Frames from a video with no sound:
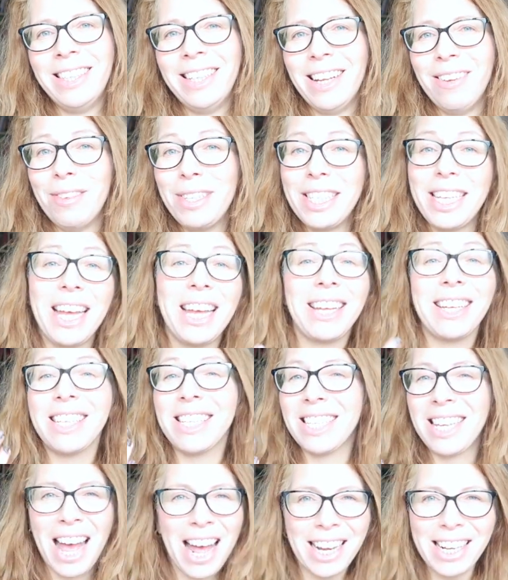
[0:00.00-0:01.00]
I'm saying
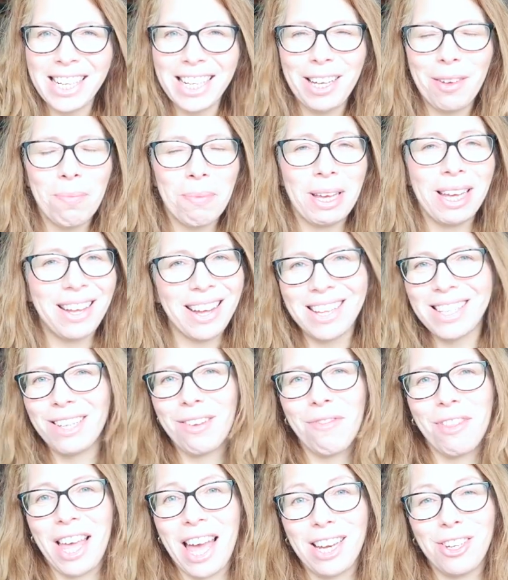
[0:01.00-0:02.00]
sadly because
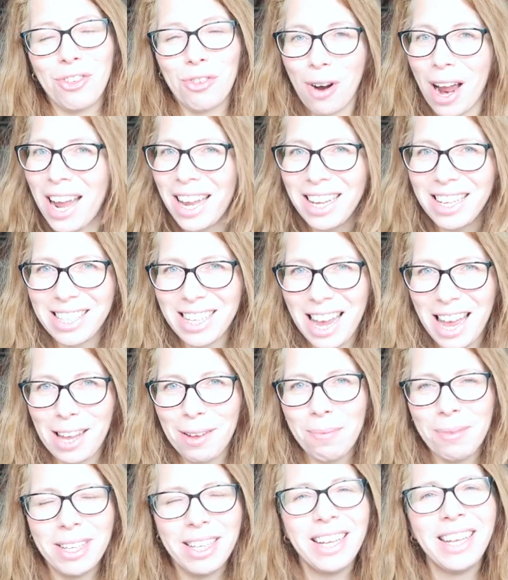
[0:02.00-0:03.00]
of that drying
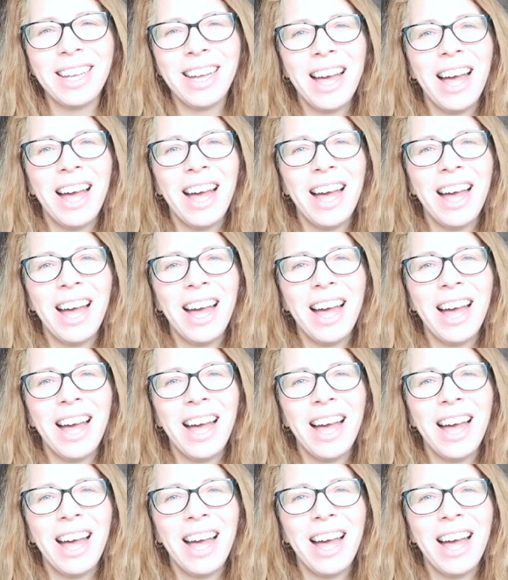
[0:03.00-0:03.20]
time,